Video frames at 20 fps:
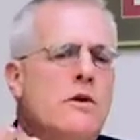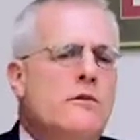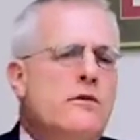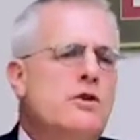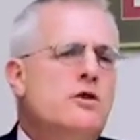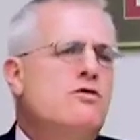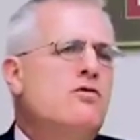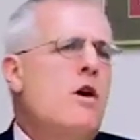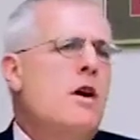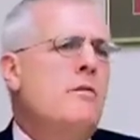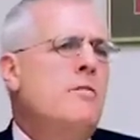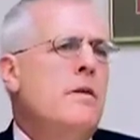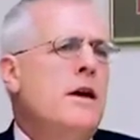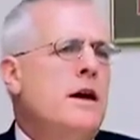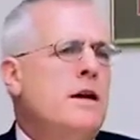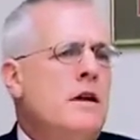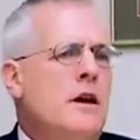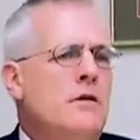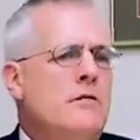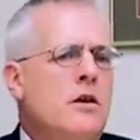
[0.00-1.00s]
if
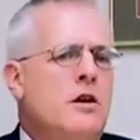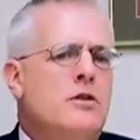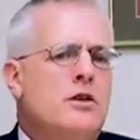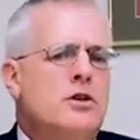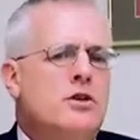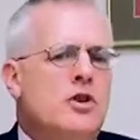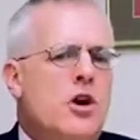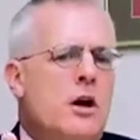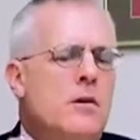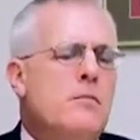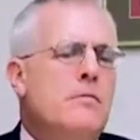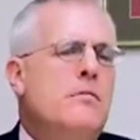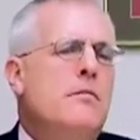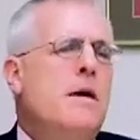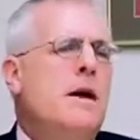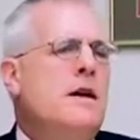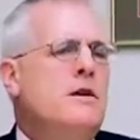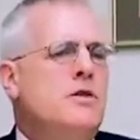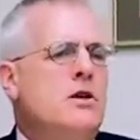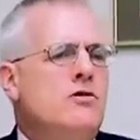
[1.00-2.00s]
this young
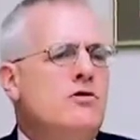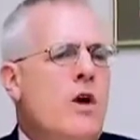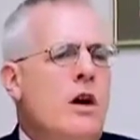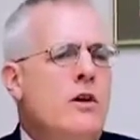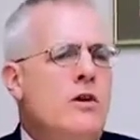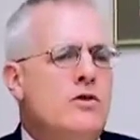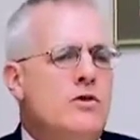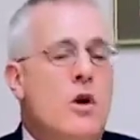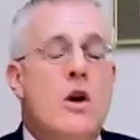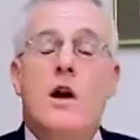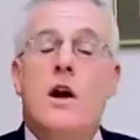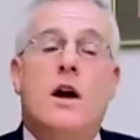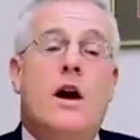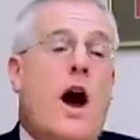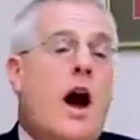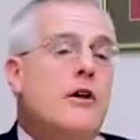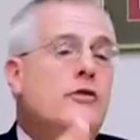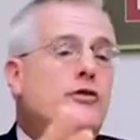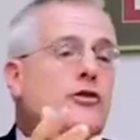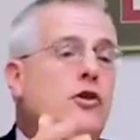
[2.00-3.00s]
man's a drug user.
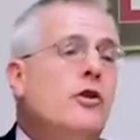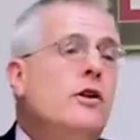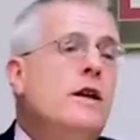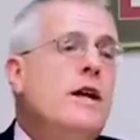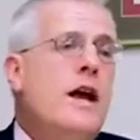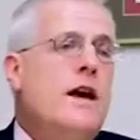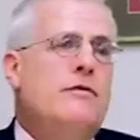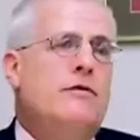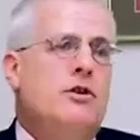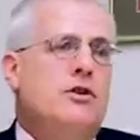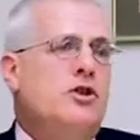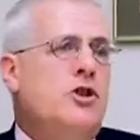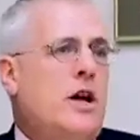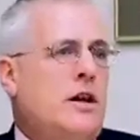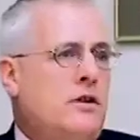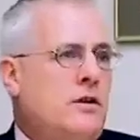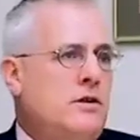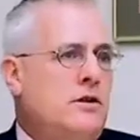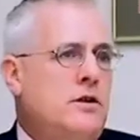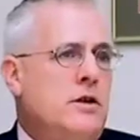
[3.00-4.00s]
I'll certainly have to
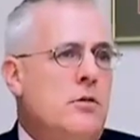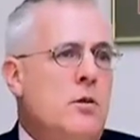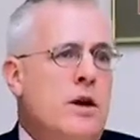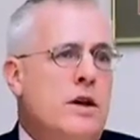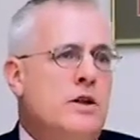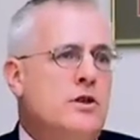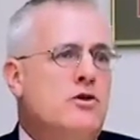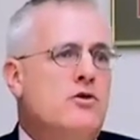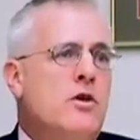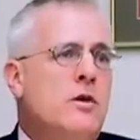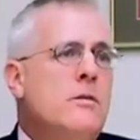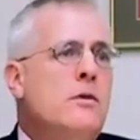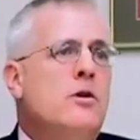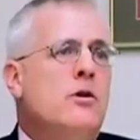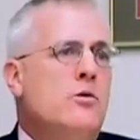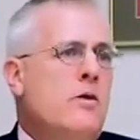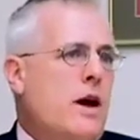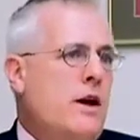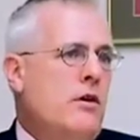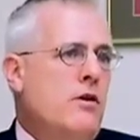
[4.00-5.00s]
check to see what his
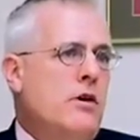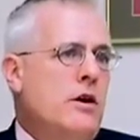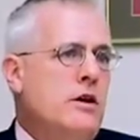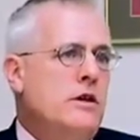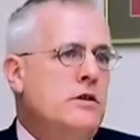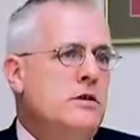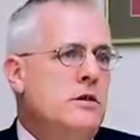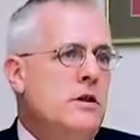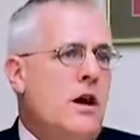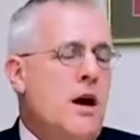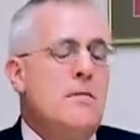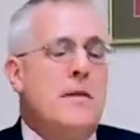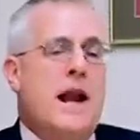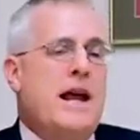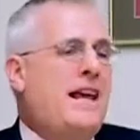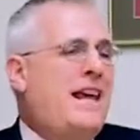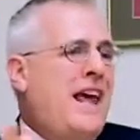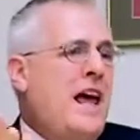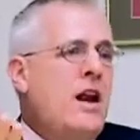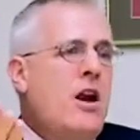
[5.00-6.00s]
criminal record is. I mean, I
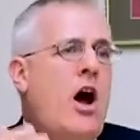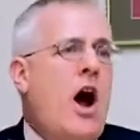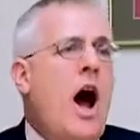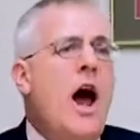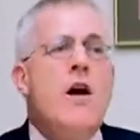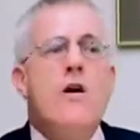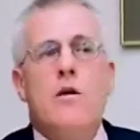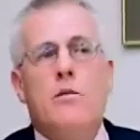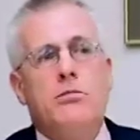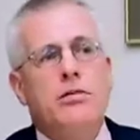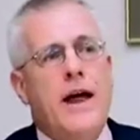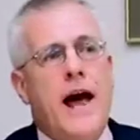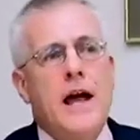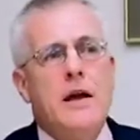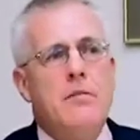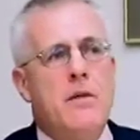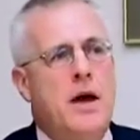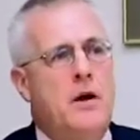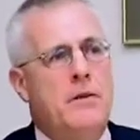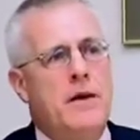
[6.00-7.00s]
can't hire a
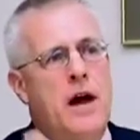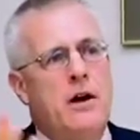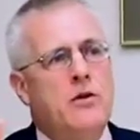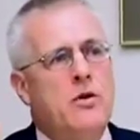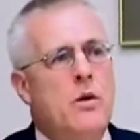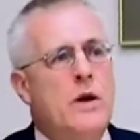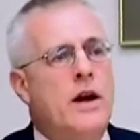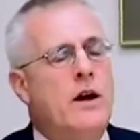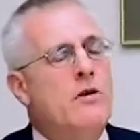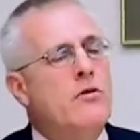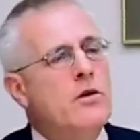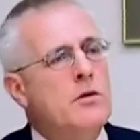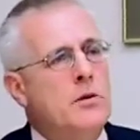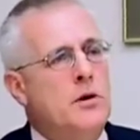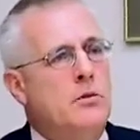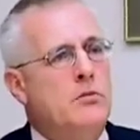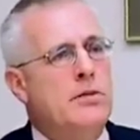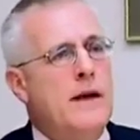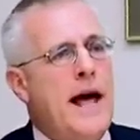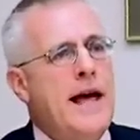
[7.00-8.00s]
black man without doing a
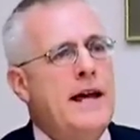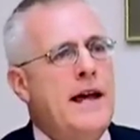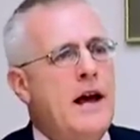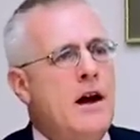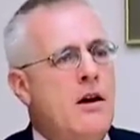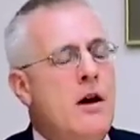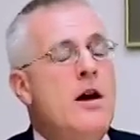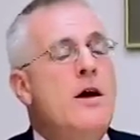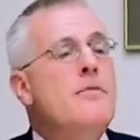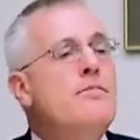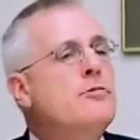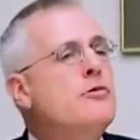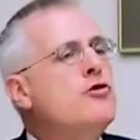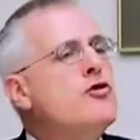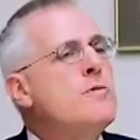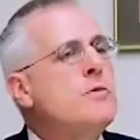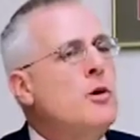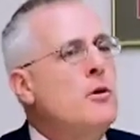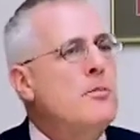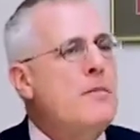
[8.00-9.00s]
criminal
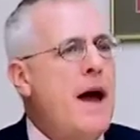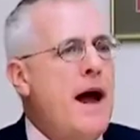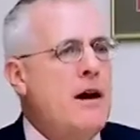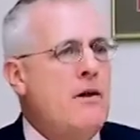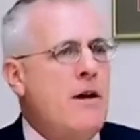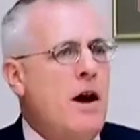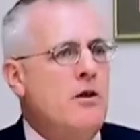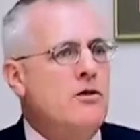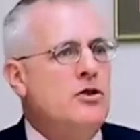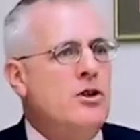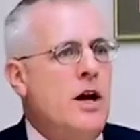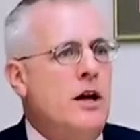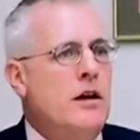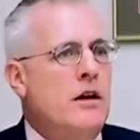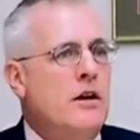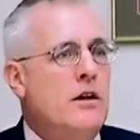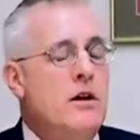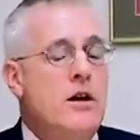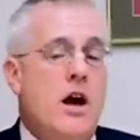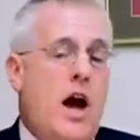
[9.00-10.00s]
background check.
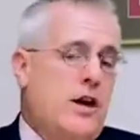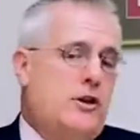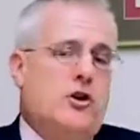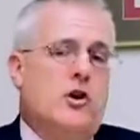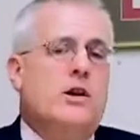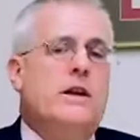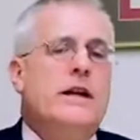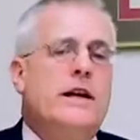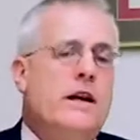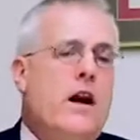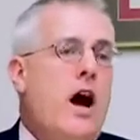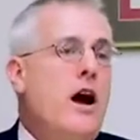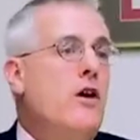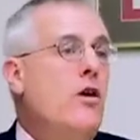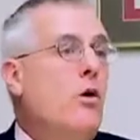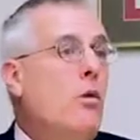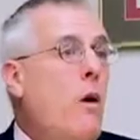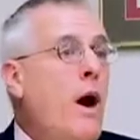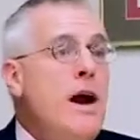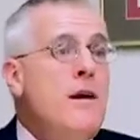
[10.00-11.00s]
I certainly can hire
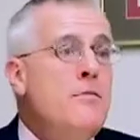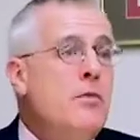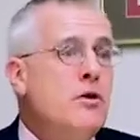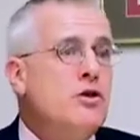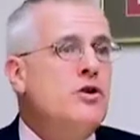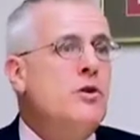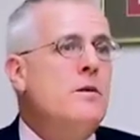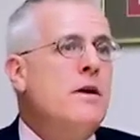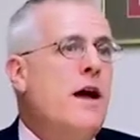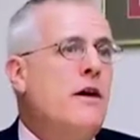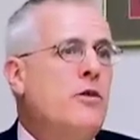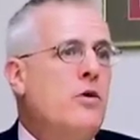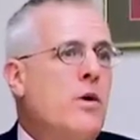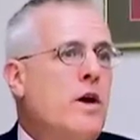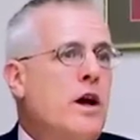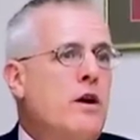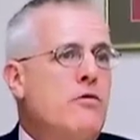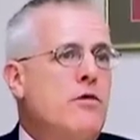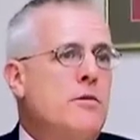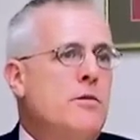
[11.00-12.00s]
a white person without
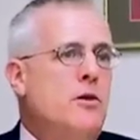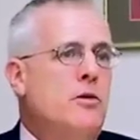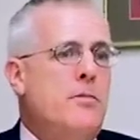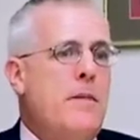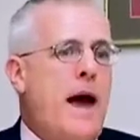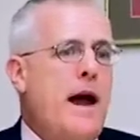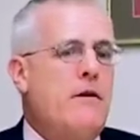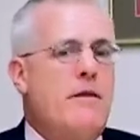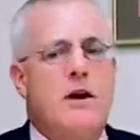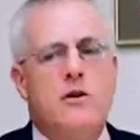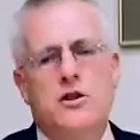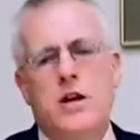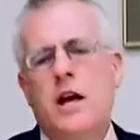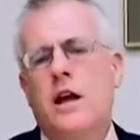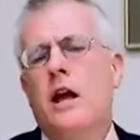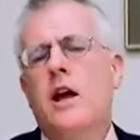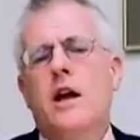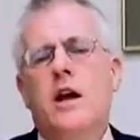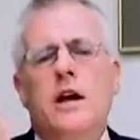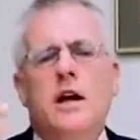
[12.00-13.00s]
doing a criminal background
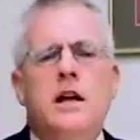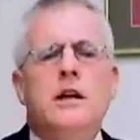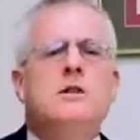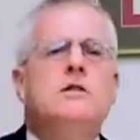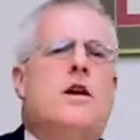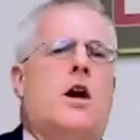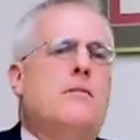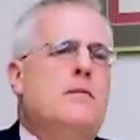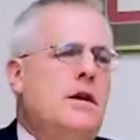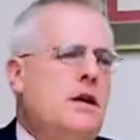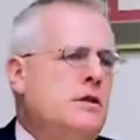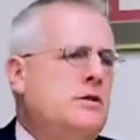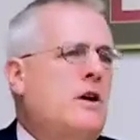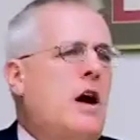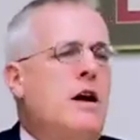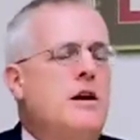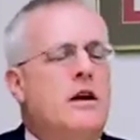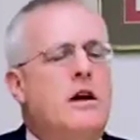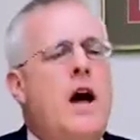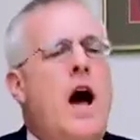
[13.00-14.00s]
check. He's
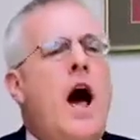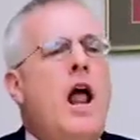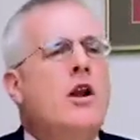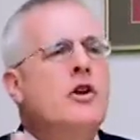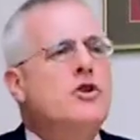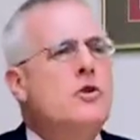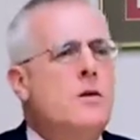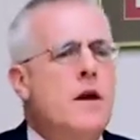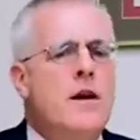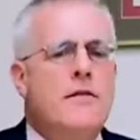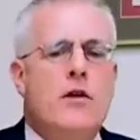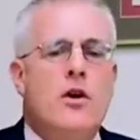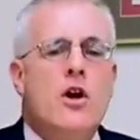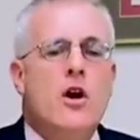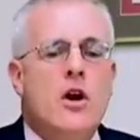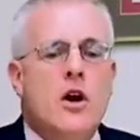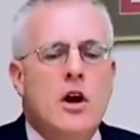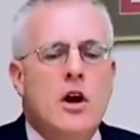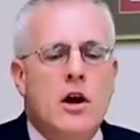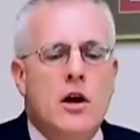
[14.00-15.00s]
gone to college or whatever.
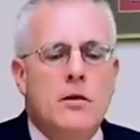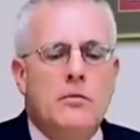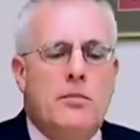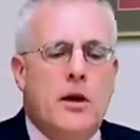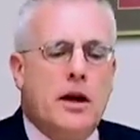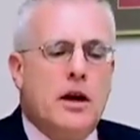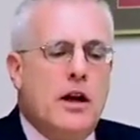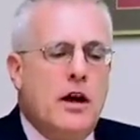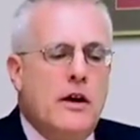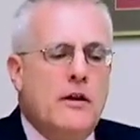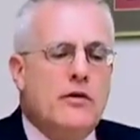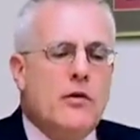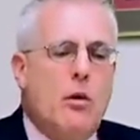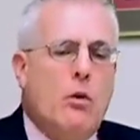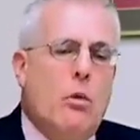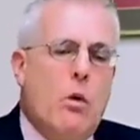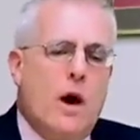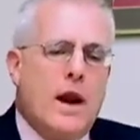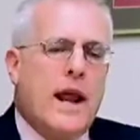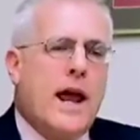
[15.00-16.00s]
But
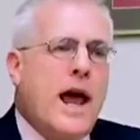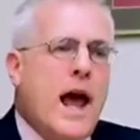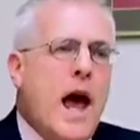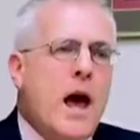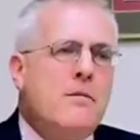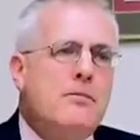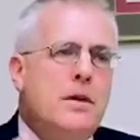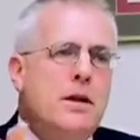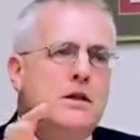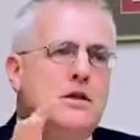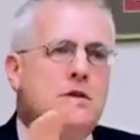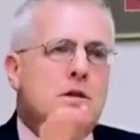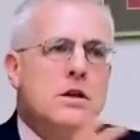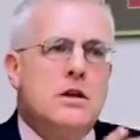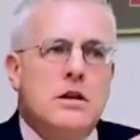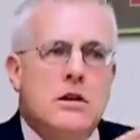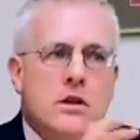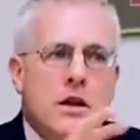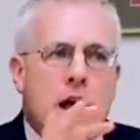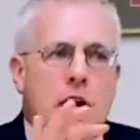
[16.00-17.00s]
what happens
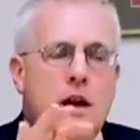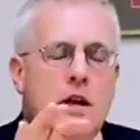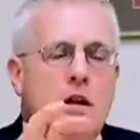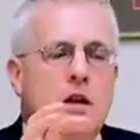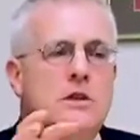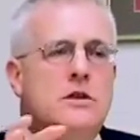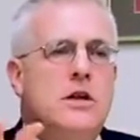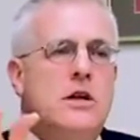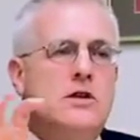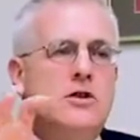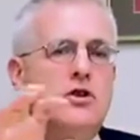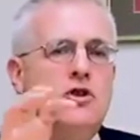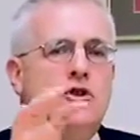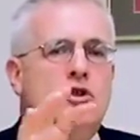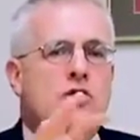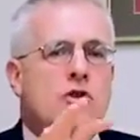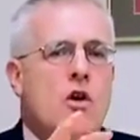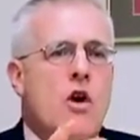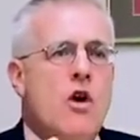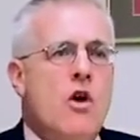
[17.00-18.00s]
then is it
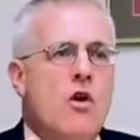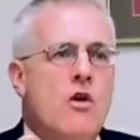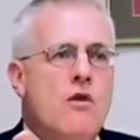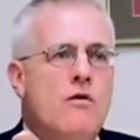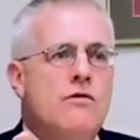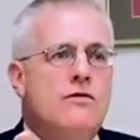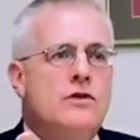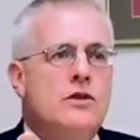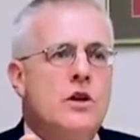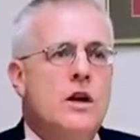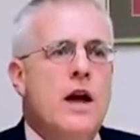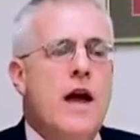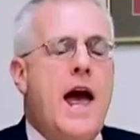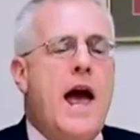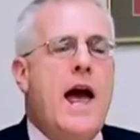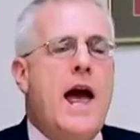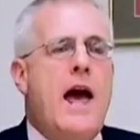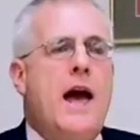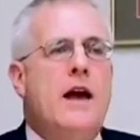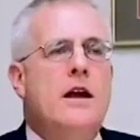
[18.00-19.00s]
serves
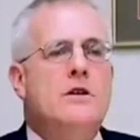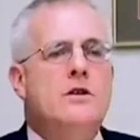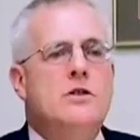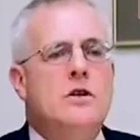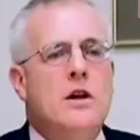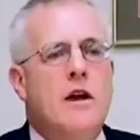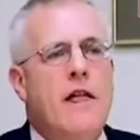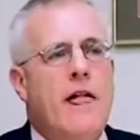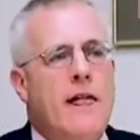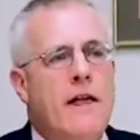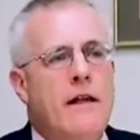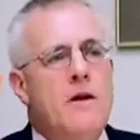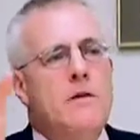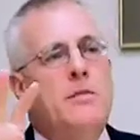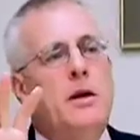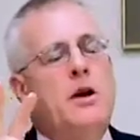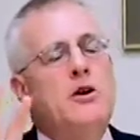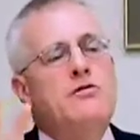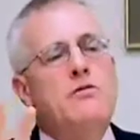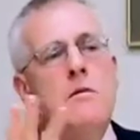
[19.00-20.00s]
as,
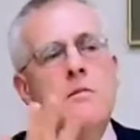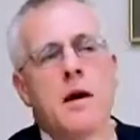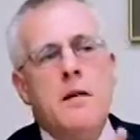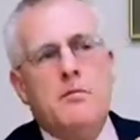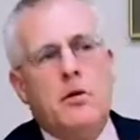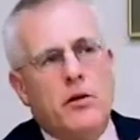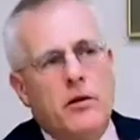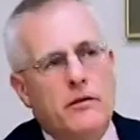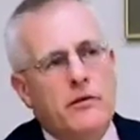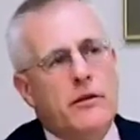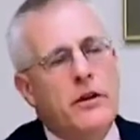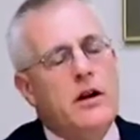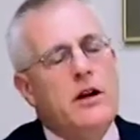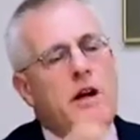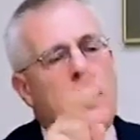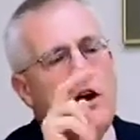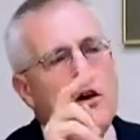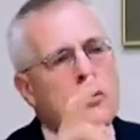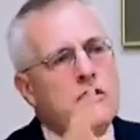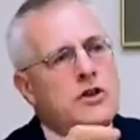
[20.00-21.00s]
because remember,
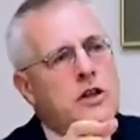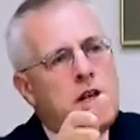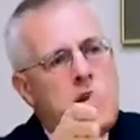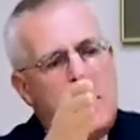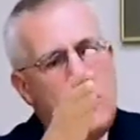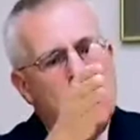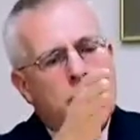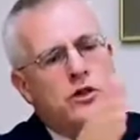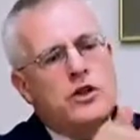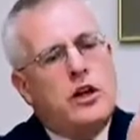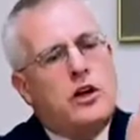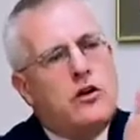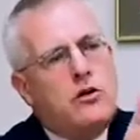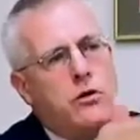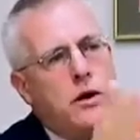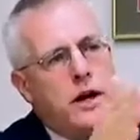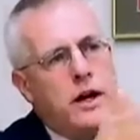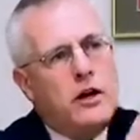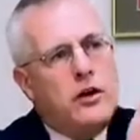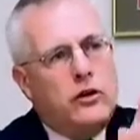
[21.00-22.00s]
here's the
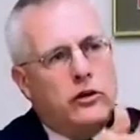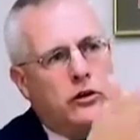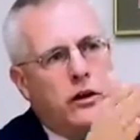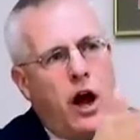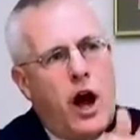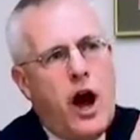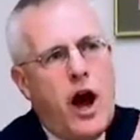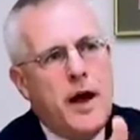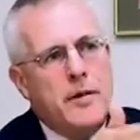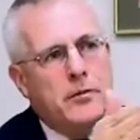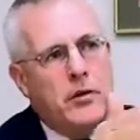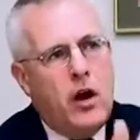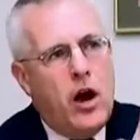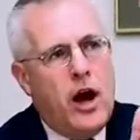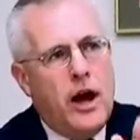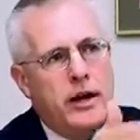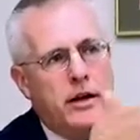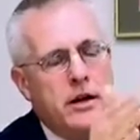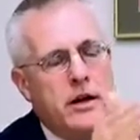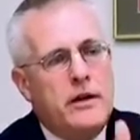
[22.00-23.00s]
critical
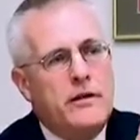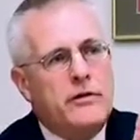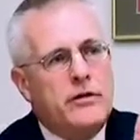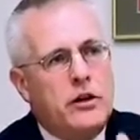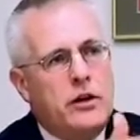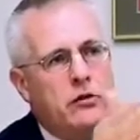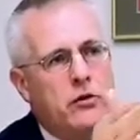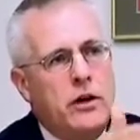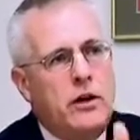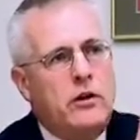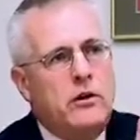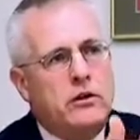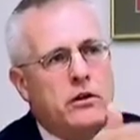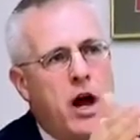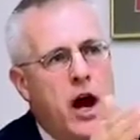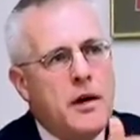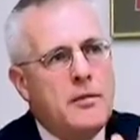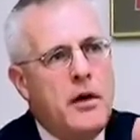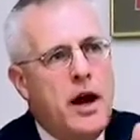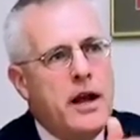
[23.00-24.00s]
timeline. The critical
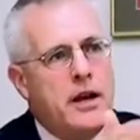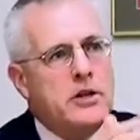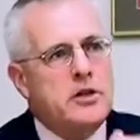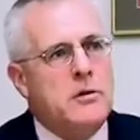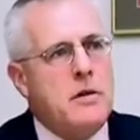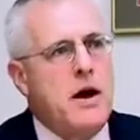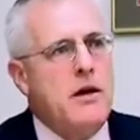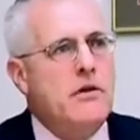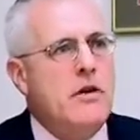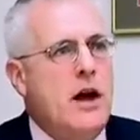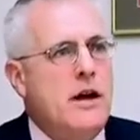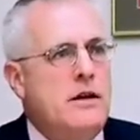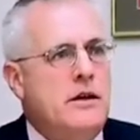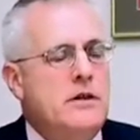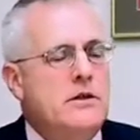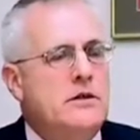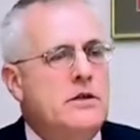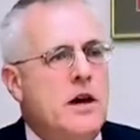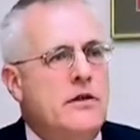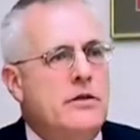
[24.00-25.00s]
timeline is around
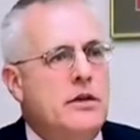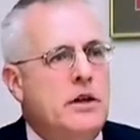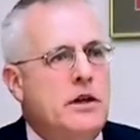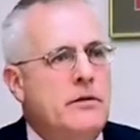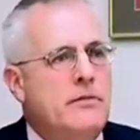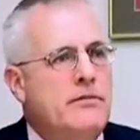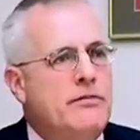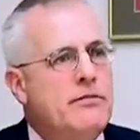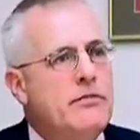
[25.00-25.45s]
1970.